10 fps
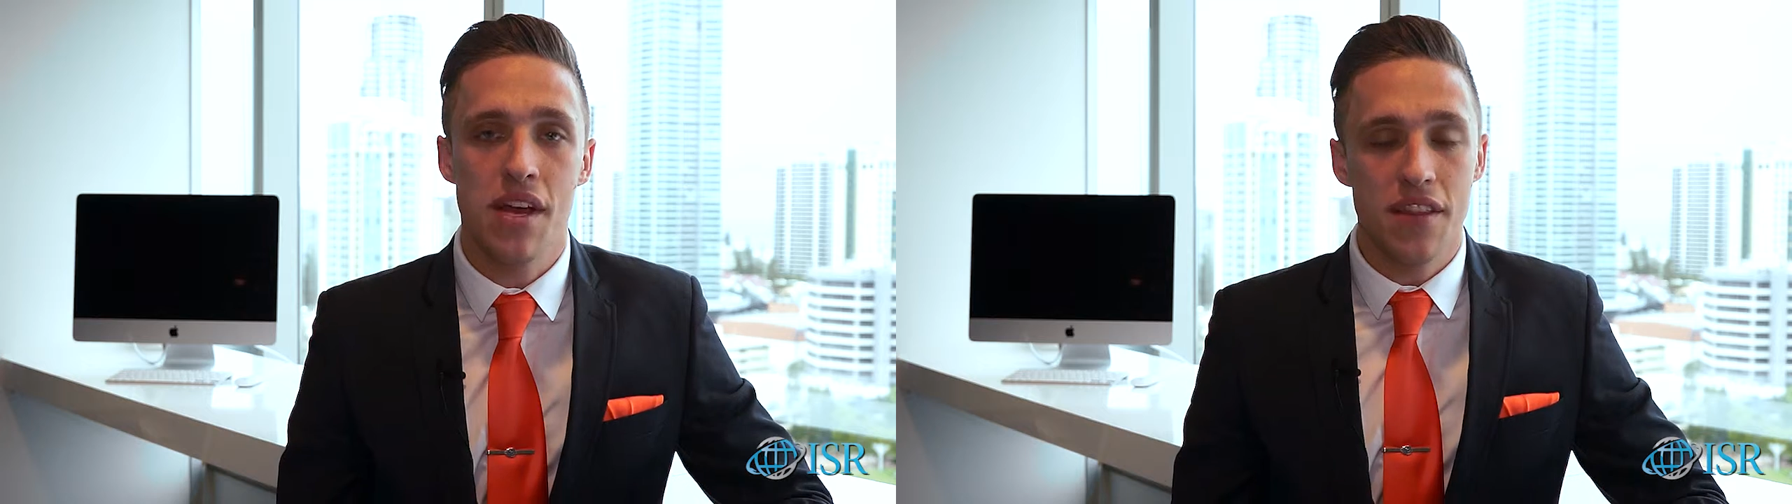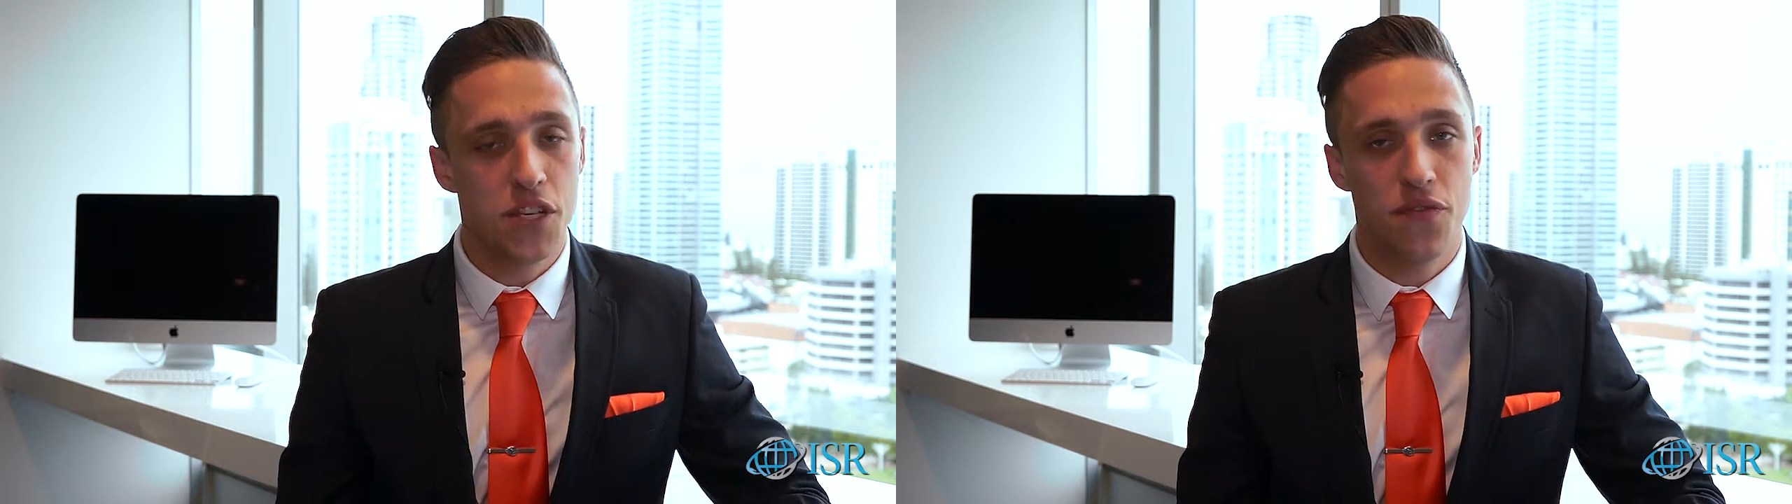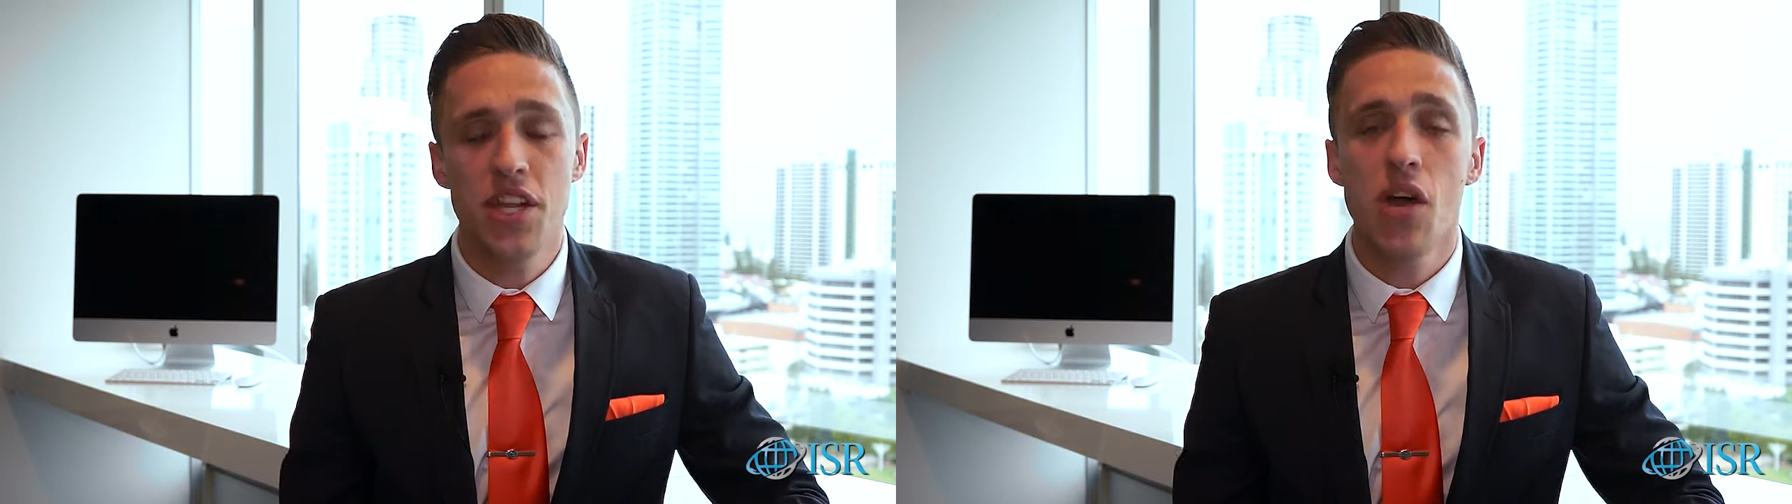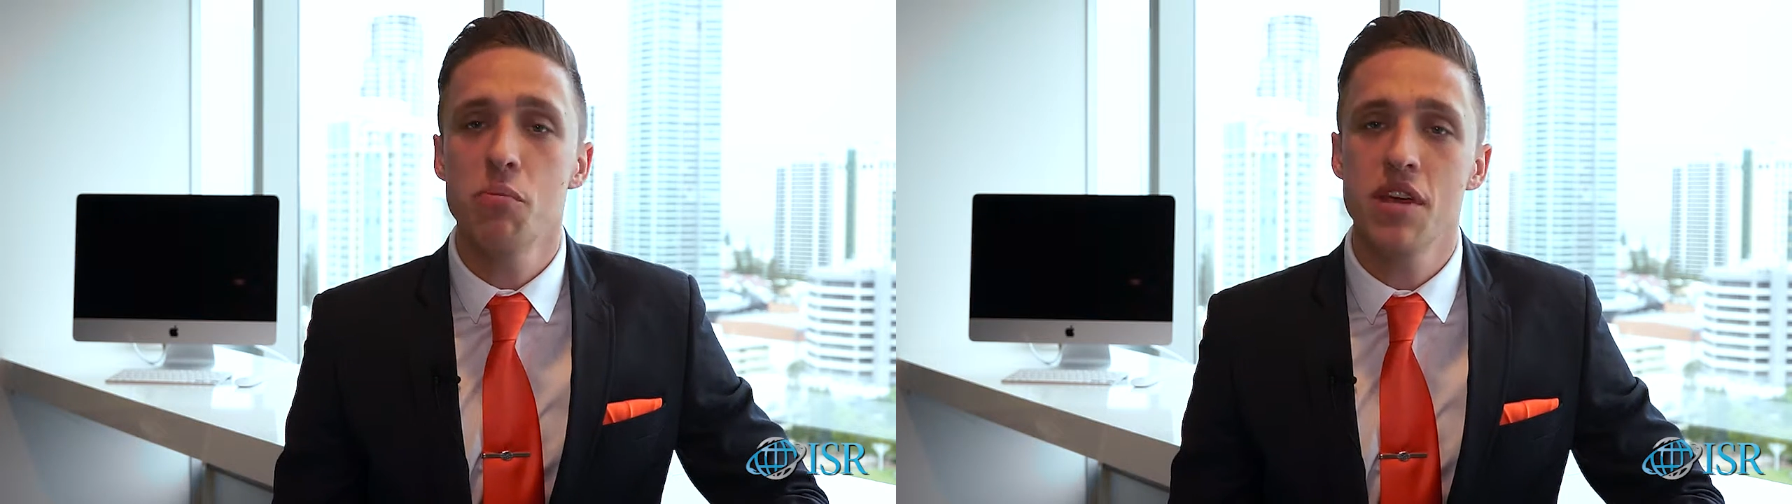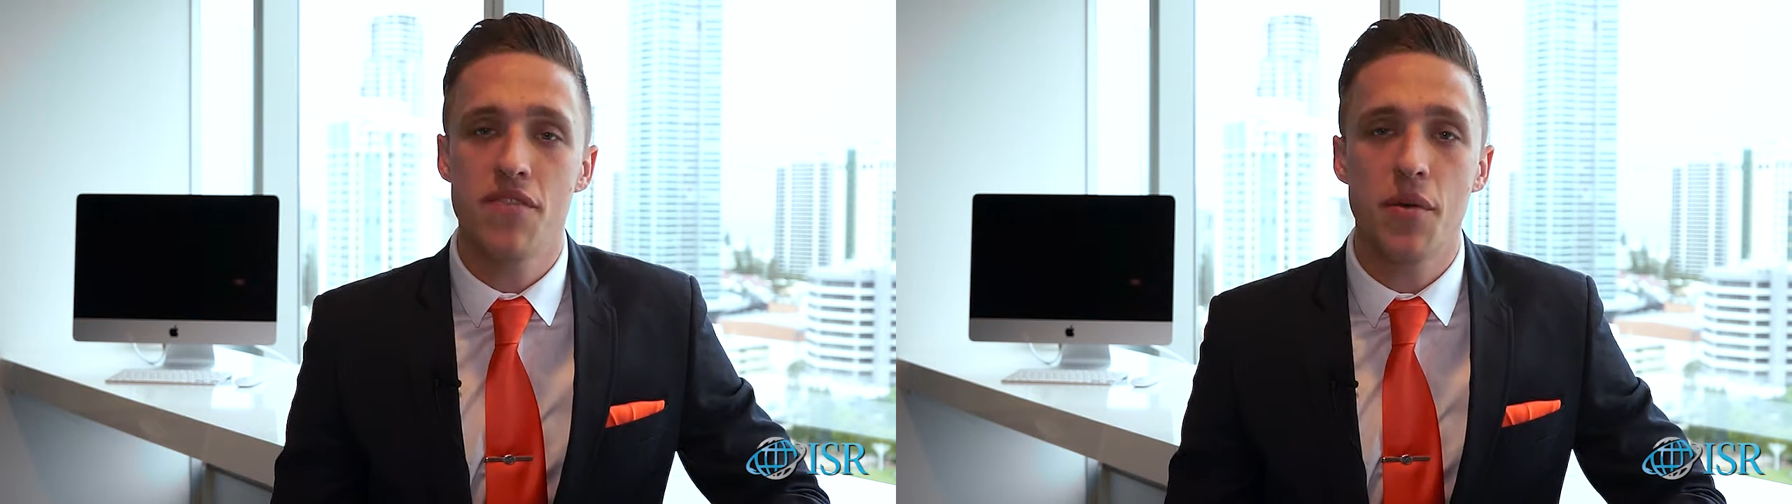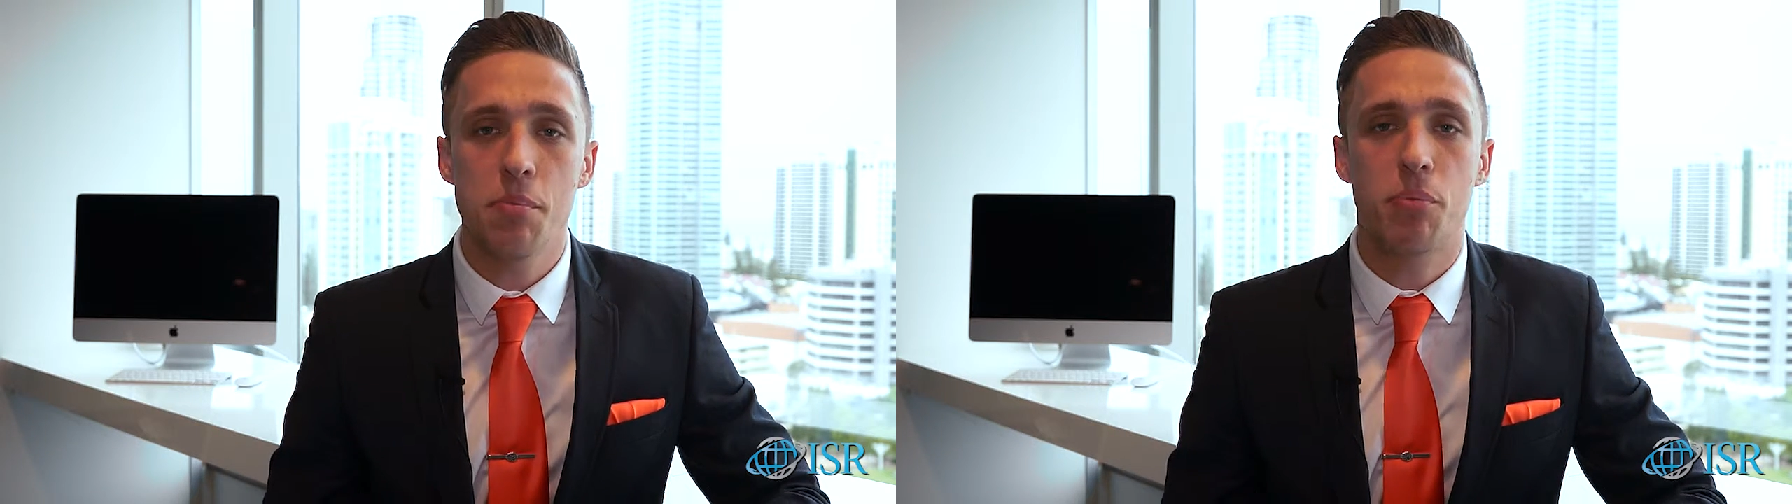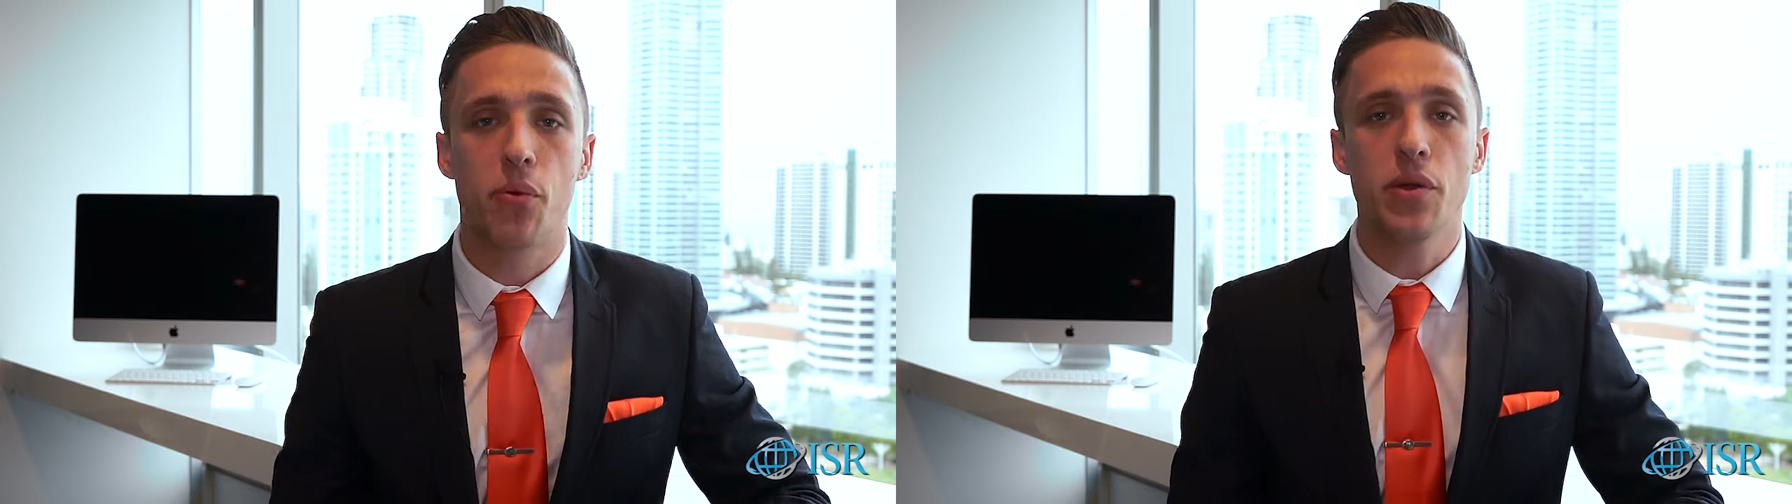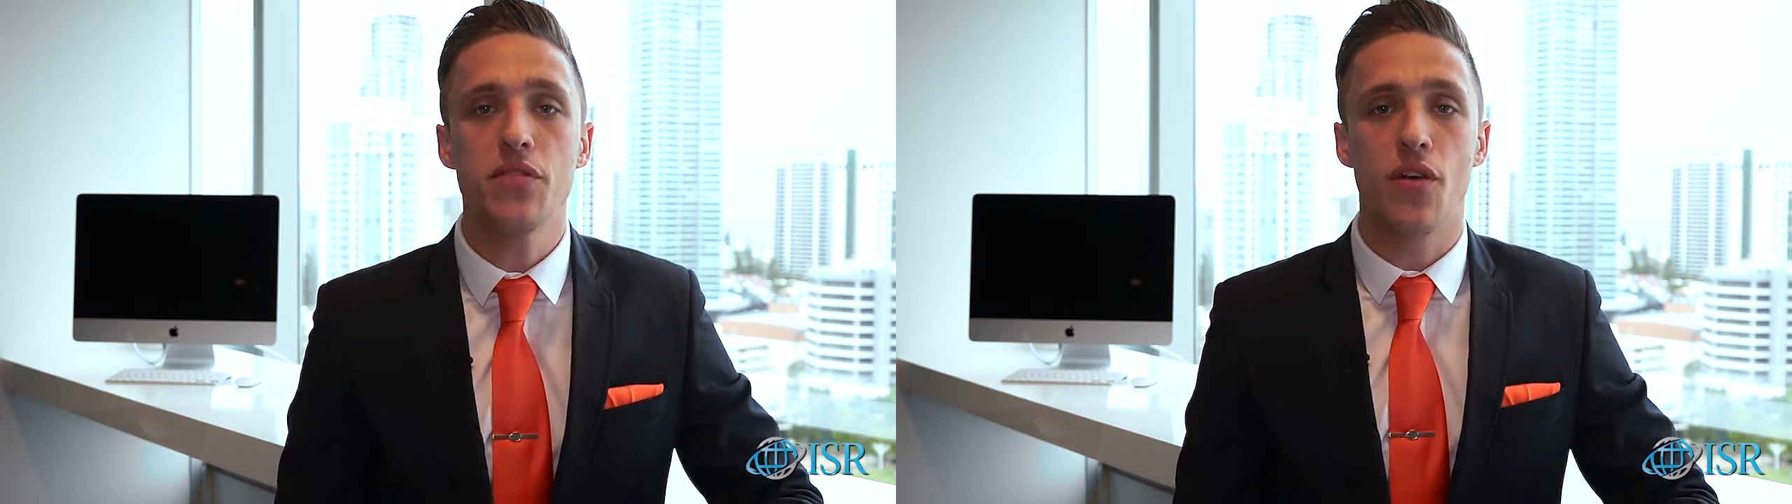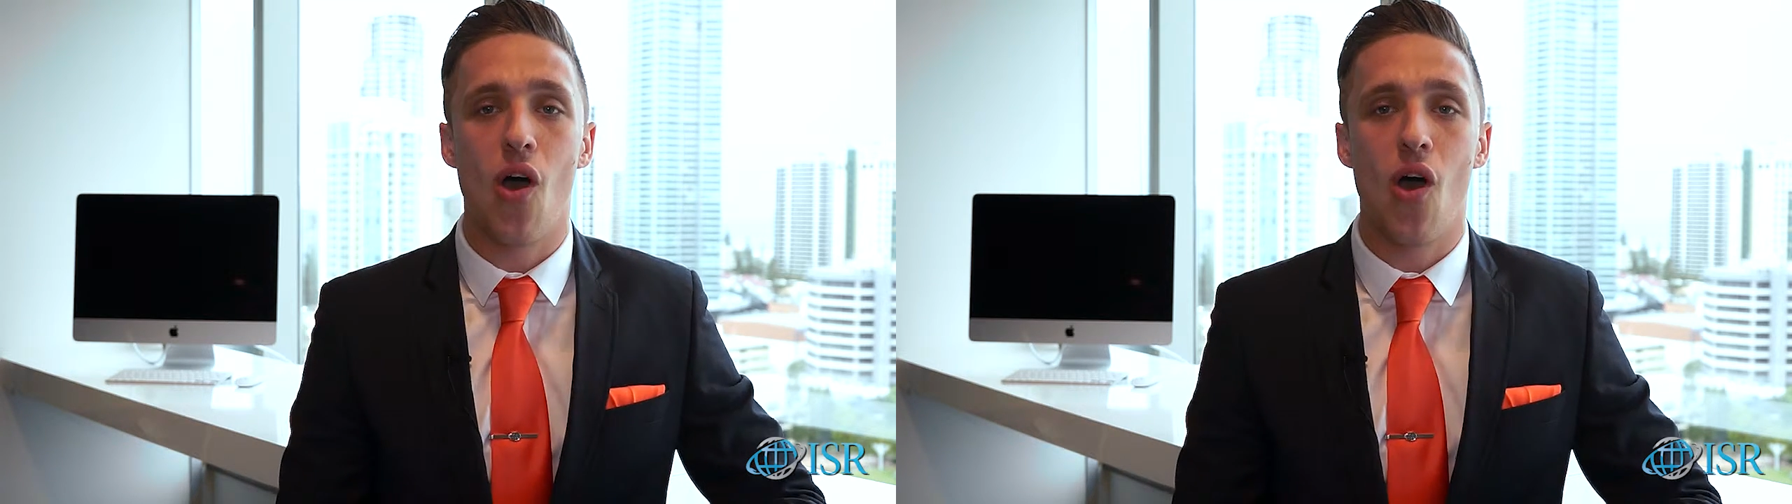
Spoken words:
This video will be a very brief